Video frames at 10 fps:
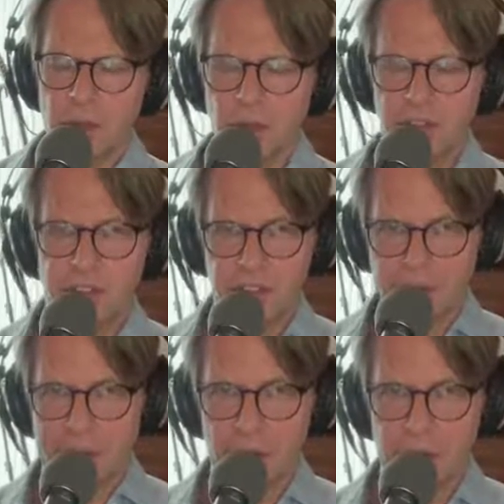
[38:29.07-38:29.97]
just to
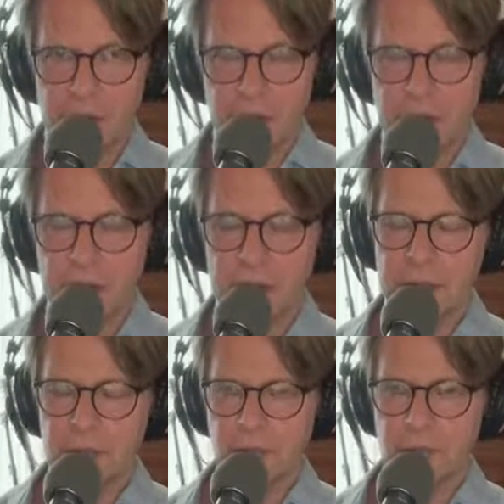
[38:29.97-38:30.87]
clarify, the
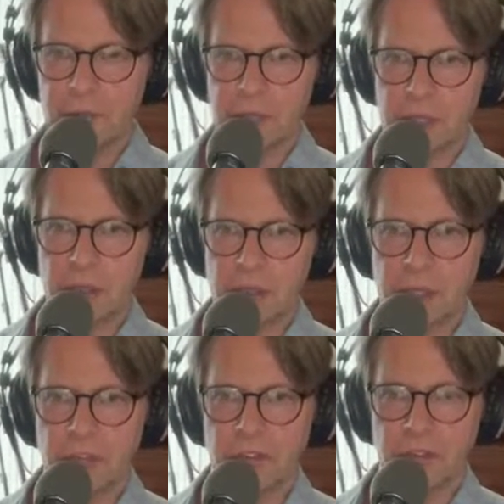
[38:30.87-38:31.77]
idea of
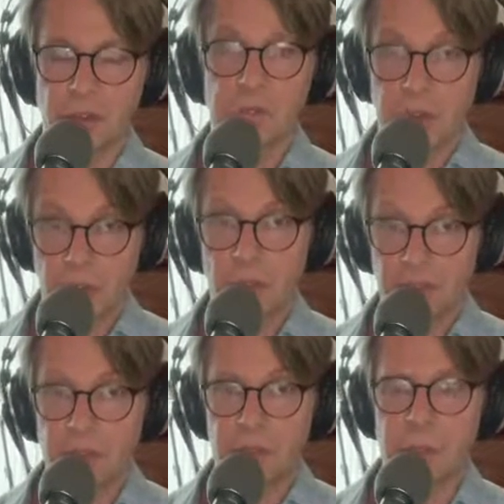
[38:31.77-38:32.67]
reincarnation, the
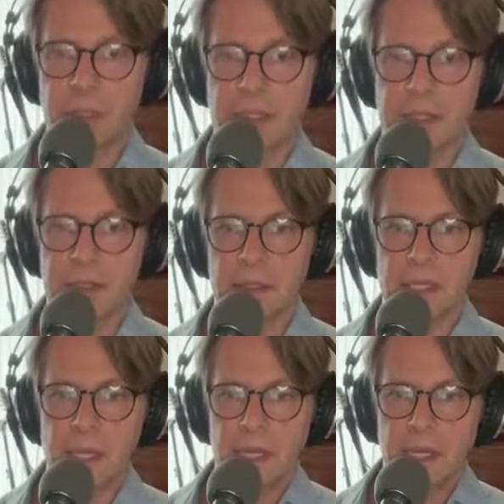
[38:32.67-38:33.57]
philosophy behind it,
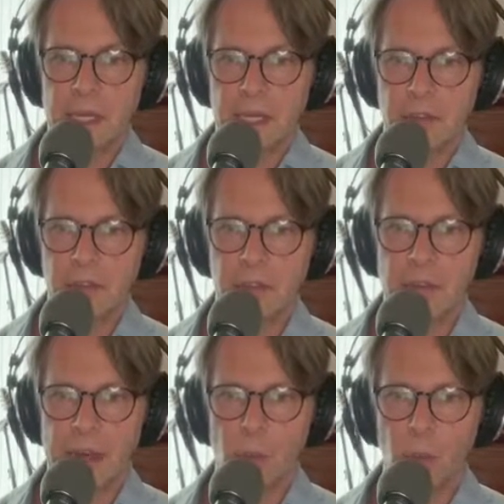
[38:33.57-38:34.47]
is
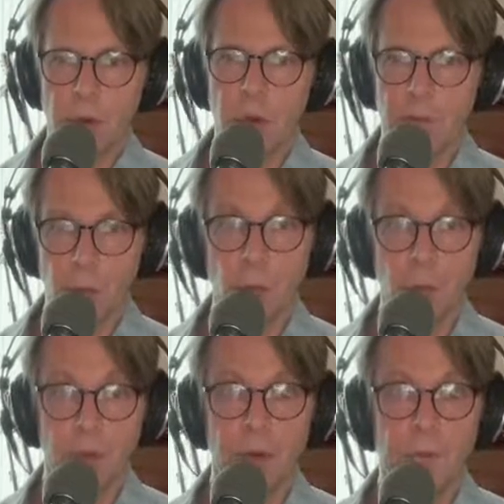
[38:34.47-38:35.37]
that we are
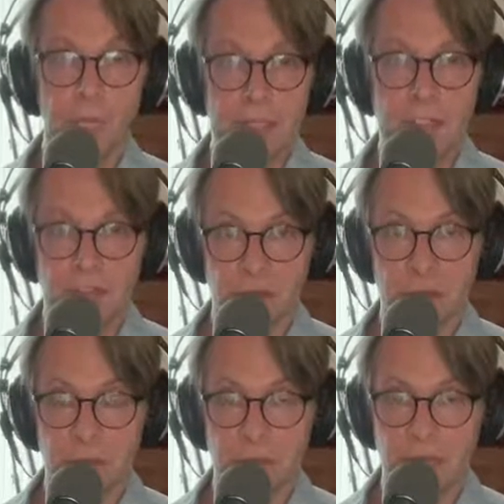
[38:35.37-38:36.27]
born many
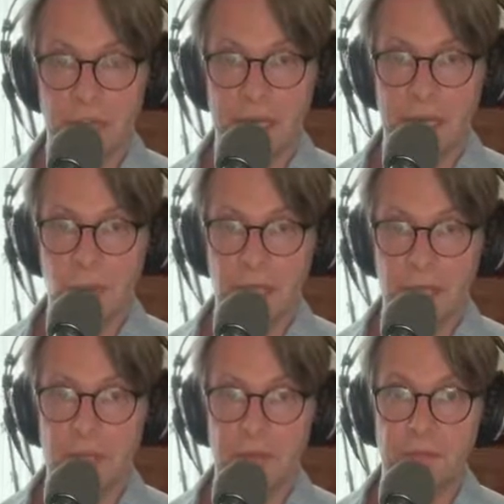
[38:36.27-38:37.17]
times and we
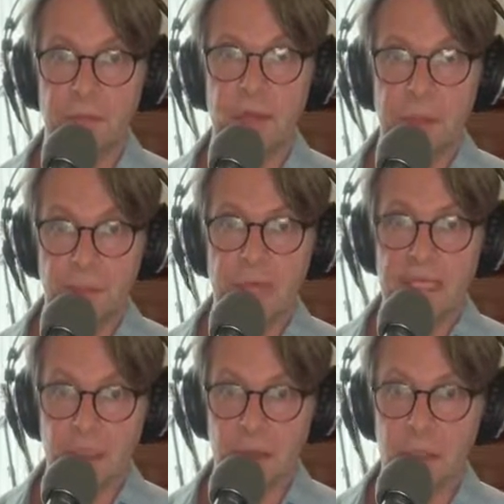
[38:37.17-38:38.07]
live
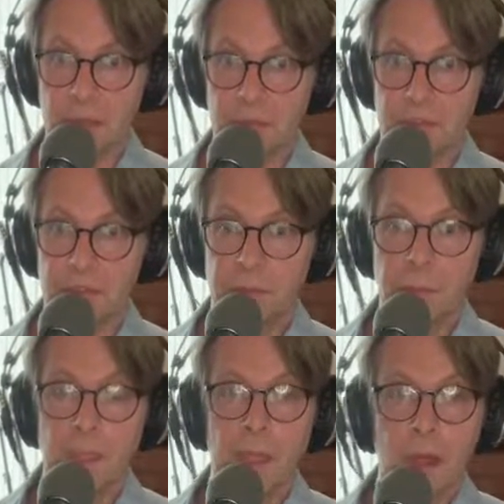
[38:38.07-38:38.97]
many lives.
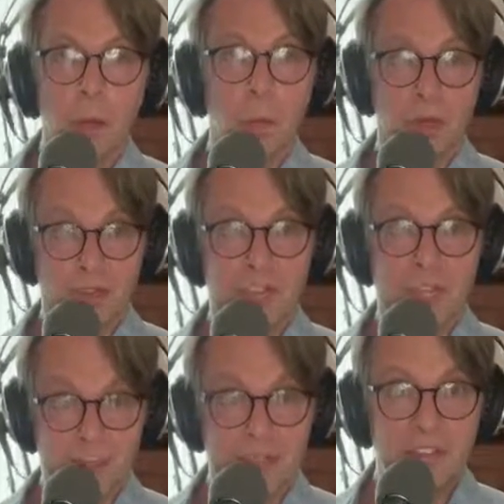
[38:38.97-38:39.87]
We're the
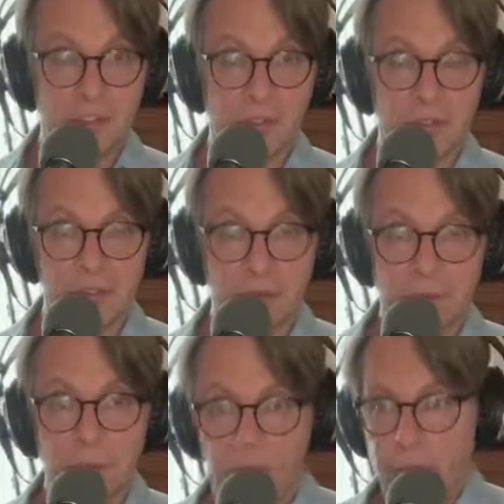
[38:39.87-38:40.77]
same essence,
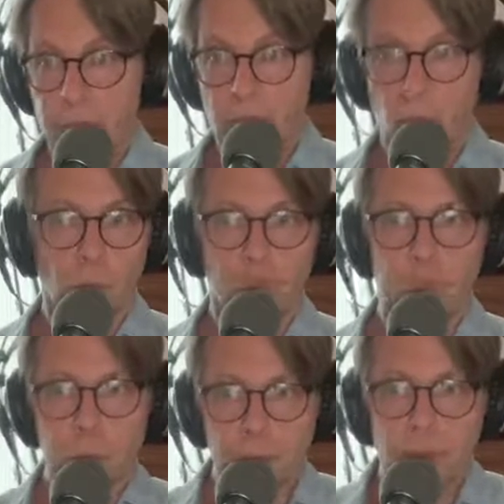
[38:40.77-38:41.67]
or
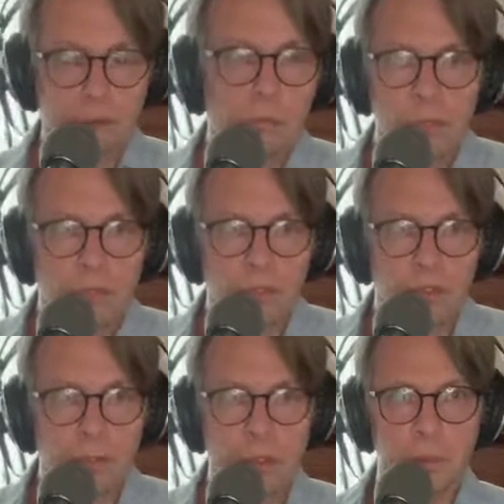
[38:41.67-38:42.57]
spirit, as
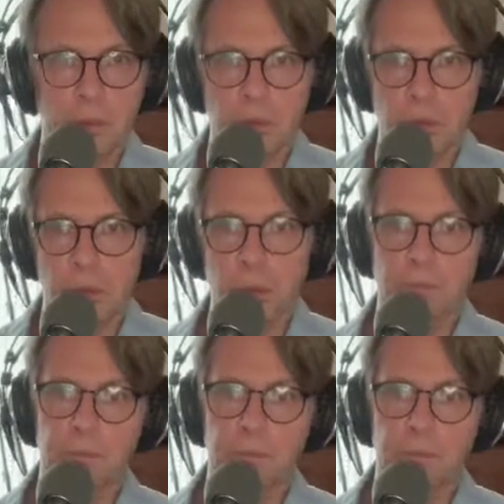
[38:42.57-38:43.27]
you may want to call it,